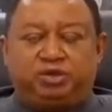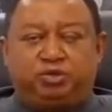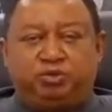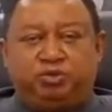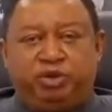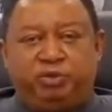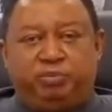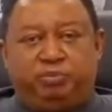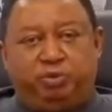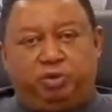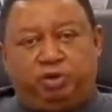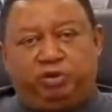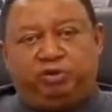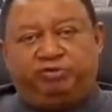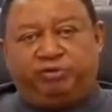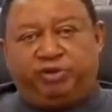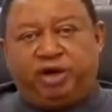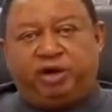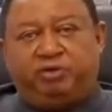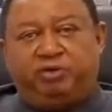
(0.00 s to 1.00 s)
as we
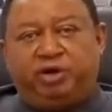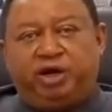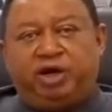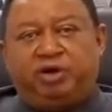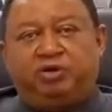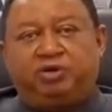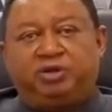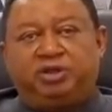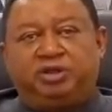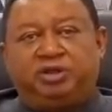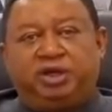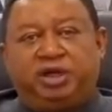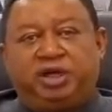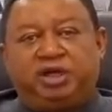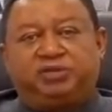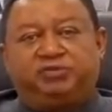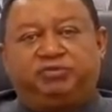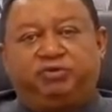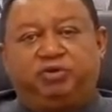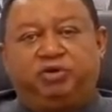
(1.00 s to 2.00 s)
both found out in
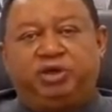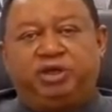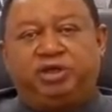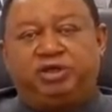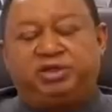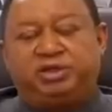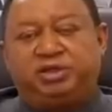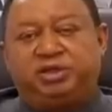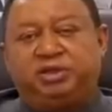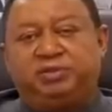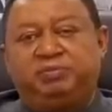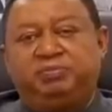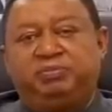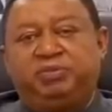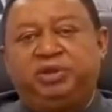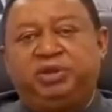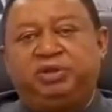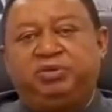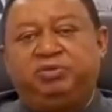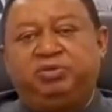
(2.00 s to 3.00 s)
the last 4 years,
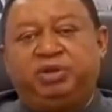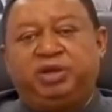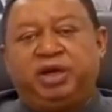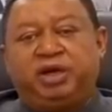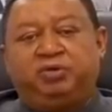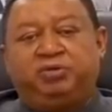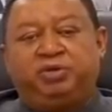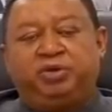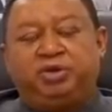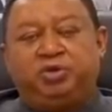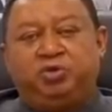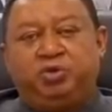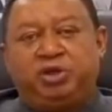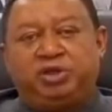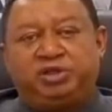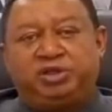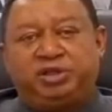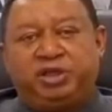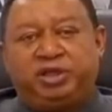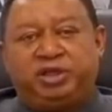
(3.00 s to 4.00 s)
without the
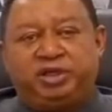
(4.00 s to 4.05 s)
U.S.